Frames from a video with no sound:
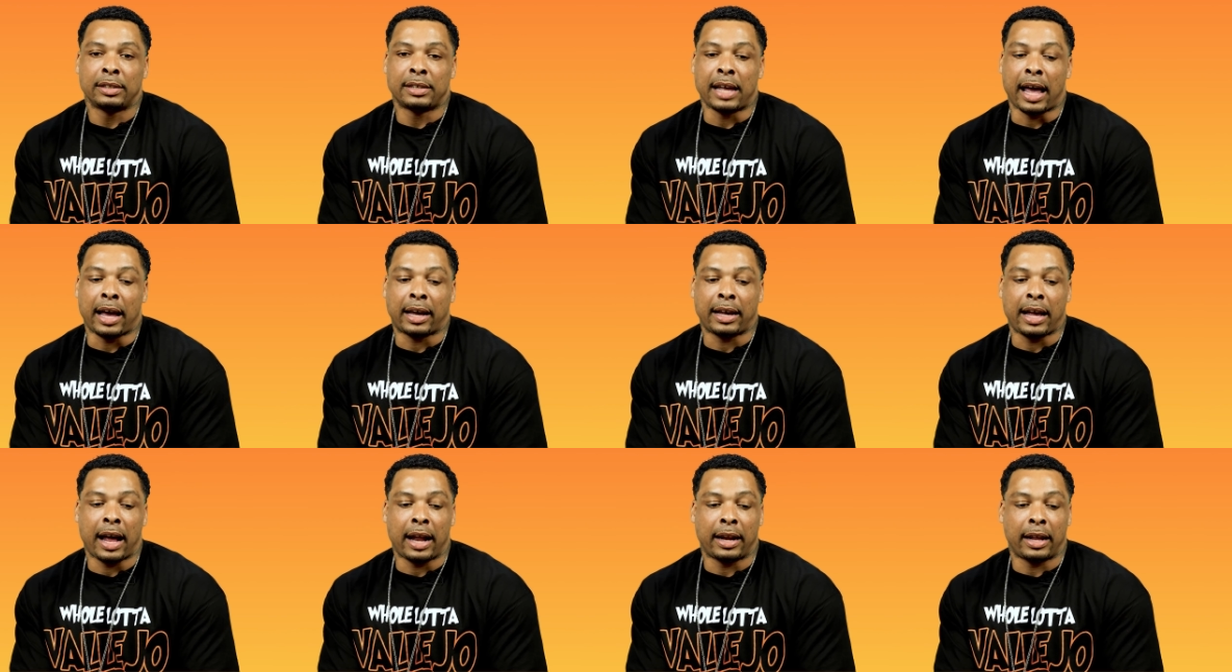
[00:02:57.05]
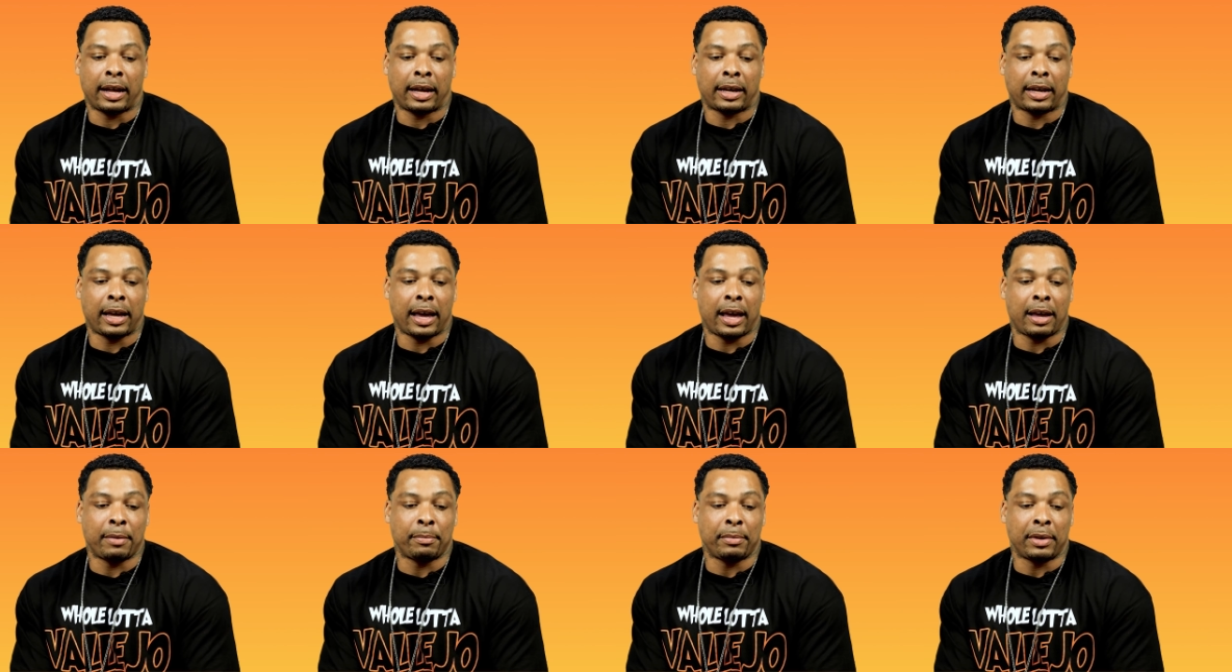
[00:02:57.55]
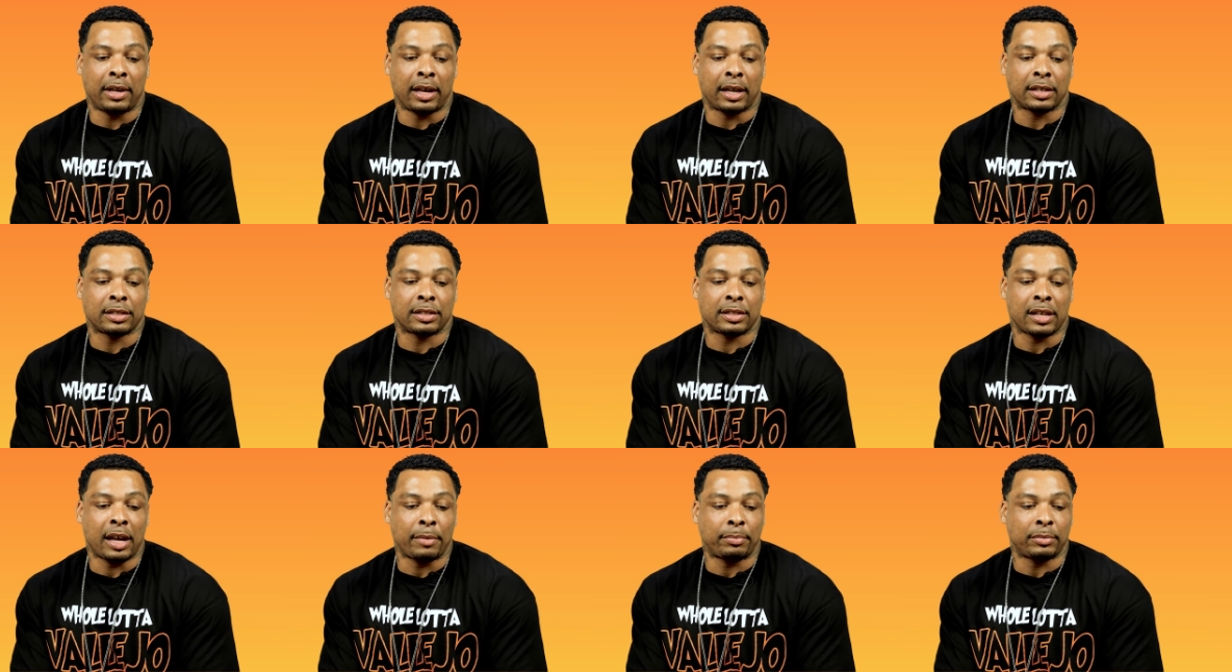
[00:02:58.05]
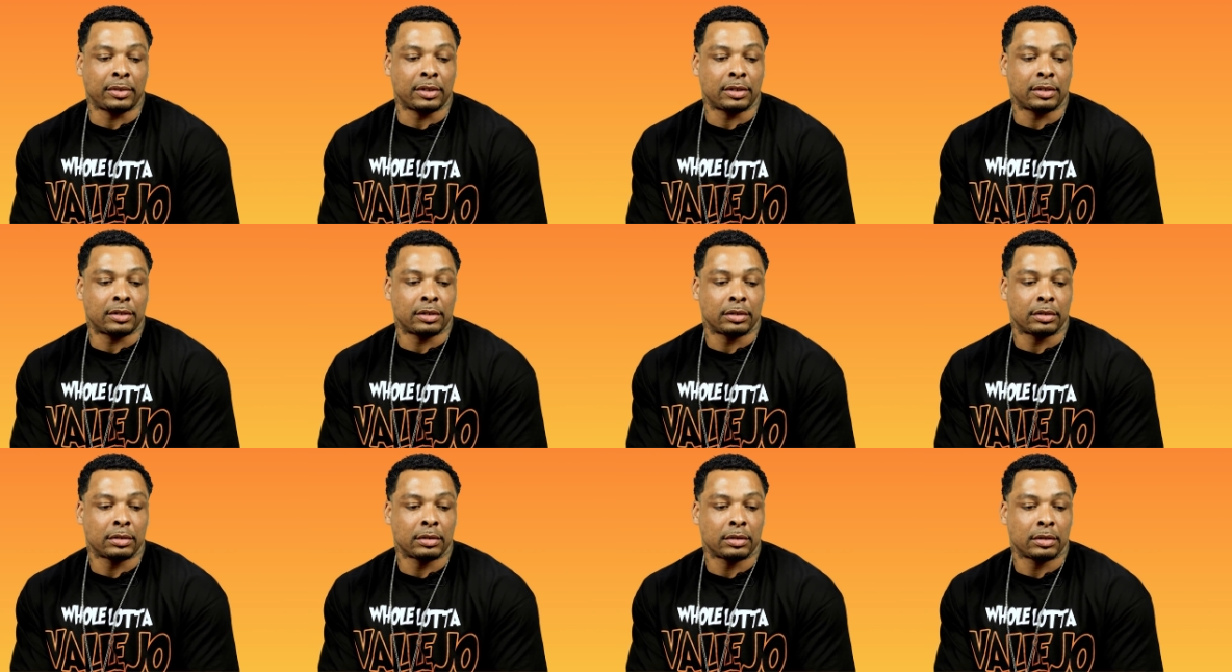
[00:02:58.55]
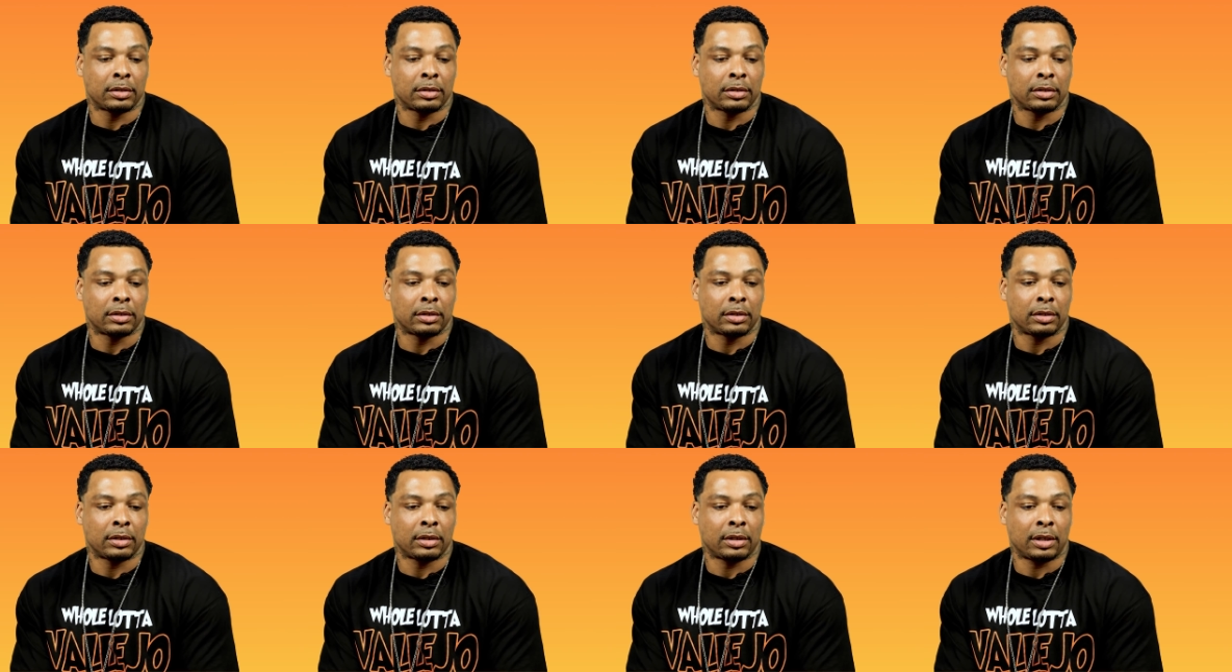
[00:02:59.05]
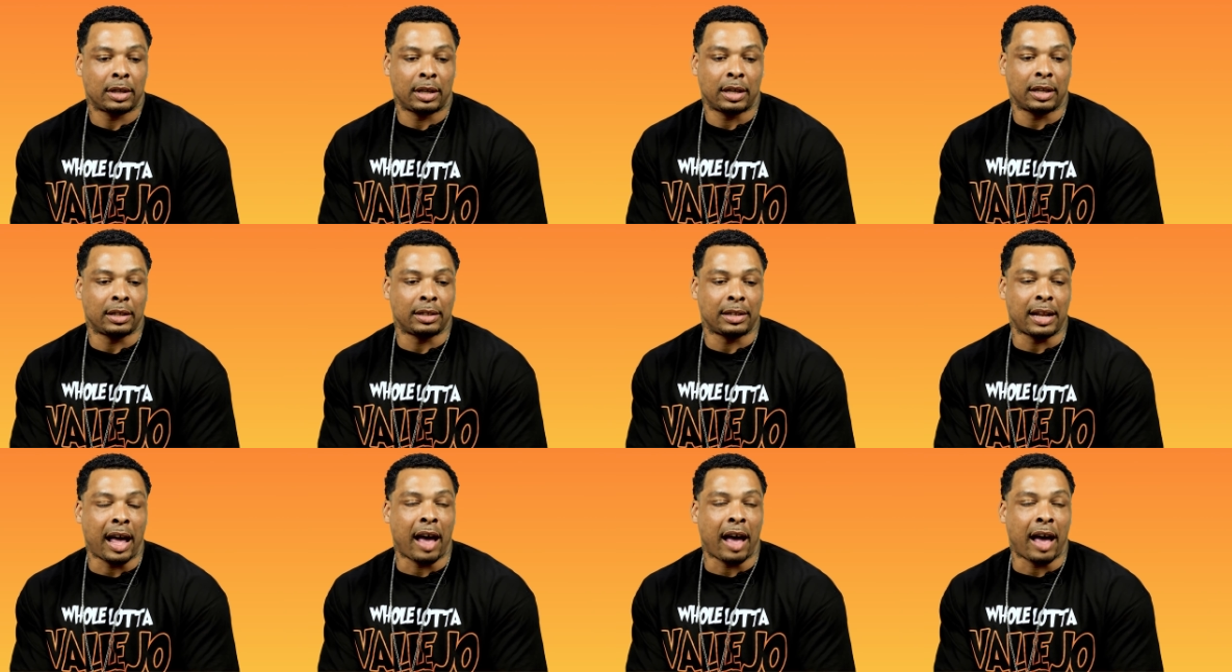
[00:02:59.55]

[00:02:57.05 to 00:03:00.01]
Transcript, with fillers: that kind of gave me acceptance and